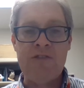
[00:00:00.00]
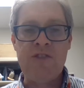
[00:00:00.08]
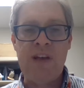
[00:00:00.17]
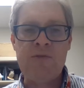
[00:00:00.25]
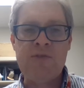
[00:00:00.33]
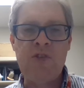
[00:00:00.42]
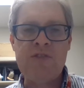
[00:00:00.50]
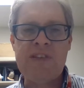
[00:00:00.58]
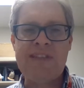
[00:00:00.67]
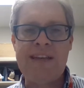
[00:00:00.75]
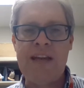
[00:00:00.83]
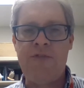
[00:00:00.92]
It was also
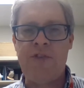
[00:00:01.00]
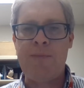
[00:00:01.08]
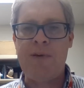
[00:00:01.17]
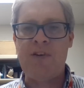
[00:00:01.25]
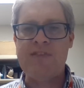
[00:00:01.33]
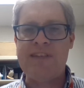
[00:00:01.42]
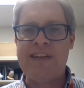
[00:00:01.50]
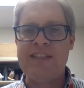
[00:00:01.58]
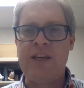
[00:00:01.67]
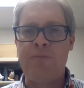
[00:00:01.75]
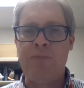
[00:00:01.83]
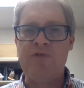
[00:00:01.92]
significant because it
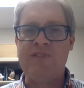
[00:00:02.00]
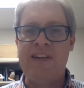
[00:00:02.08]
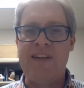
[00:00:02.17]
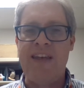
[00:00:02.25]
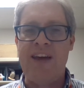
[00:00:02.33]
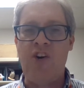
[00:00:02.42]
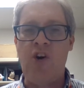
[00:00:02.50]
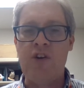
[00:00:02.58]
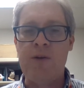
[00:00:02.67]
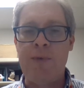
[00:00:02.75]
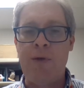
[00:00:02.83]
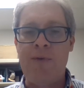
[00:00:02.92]
actually boosted the
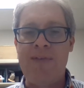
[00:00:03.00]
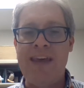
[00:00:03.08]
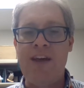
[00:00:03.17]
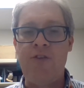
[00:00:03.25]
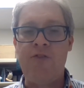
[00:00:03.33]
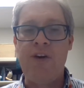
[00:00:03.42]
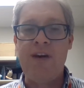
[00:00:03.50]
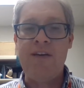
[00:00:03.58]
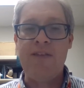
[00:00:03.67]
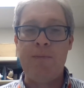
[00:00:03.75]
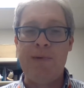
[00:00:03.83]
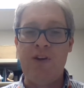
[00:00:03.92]
economy. We think of
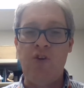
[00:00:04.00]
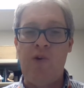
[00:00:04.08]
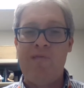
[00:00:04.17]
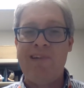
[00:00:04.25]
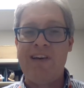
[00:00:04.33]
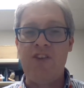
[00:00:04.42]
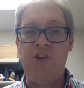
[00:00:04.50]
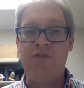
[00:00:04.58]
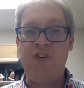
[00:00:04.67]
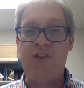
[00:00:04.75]
the manorial or